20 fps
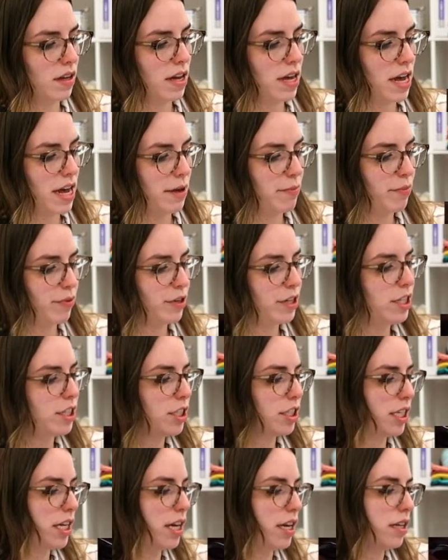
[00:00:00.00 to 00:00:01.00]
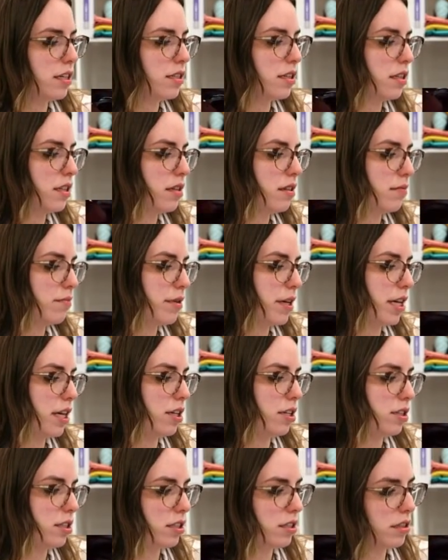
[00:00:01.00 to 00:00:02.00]
I appreciate the
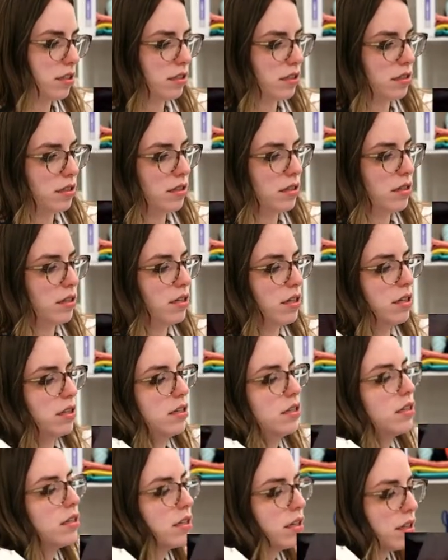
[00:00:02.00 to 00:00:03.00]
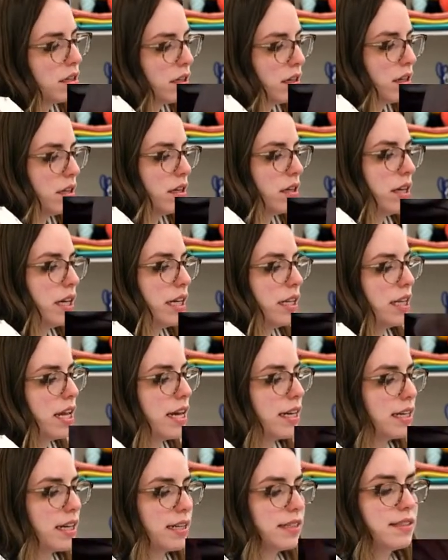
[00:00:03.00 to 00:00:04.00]
patience. And
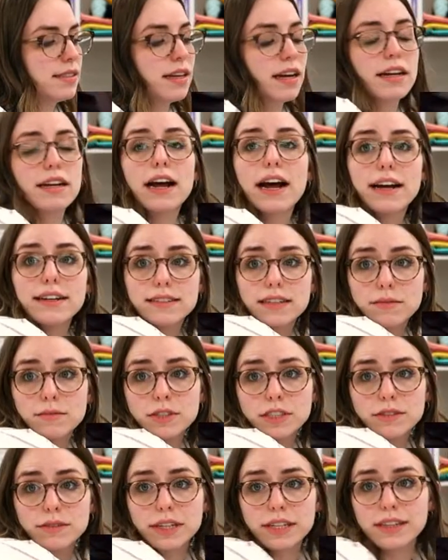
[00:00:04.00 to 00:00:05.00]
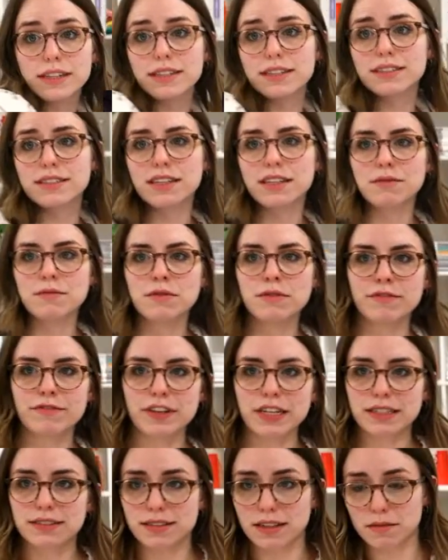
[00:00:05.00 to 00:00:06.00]
like I said, as I'm doing this and
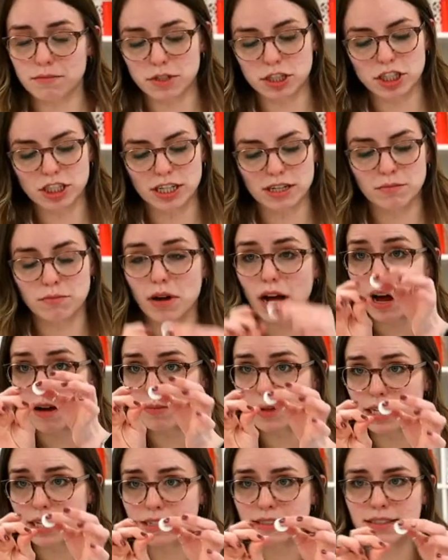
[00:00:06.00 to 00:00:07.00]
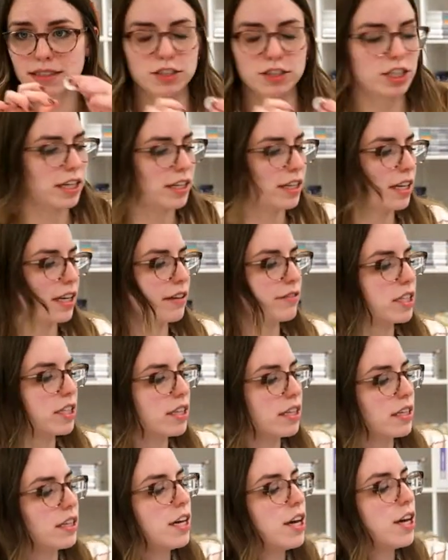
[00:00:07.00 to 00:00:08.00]
fixing machine bobbins and checking
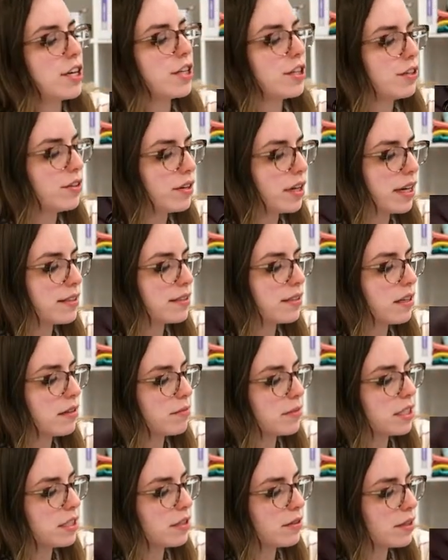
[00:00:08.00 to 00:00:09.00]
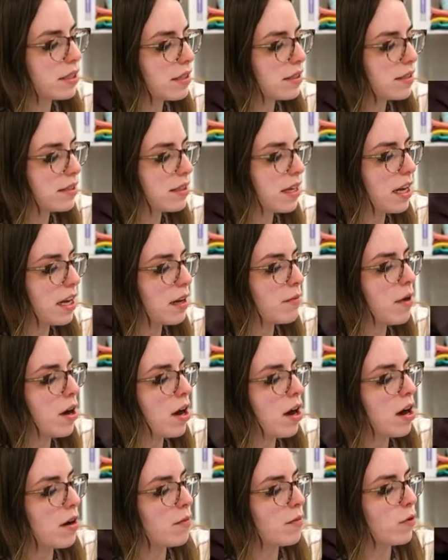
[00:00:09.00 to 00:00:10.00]
everything, you guys can be doing the same
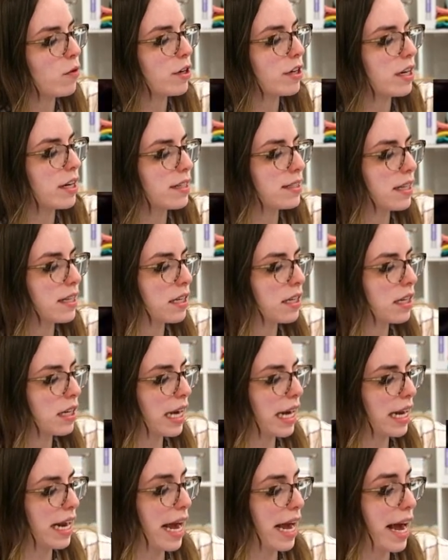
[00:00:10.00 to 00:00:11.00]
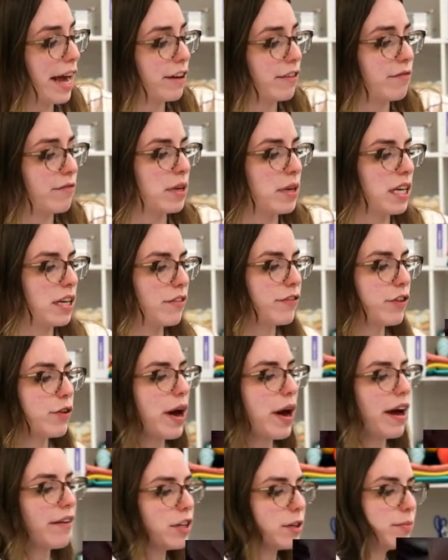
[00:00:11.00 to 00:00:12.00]
um, or you guys can get ahead of me if you
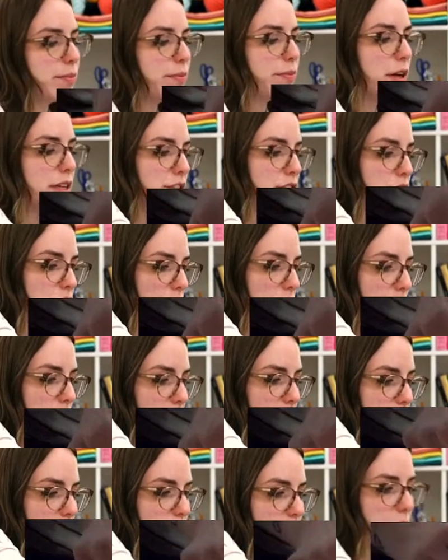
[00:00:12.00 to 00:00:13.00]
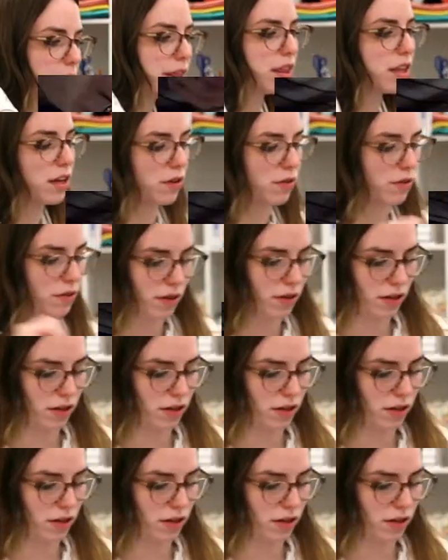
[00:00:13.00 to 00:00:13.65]
have your instructions with you.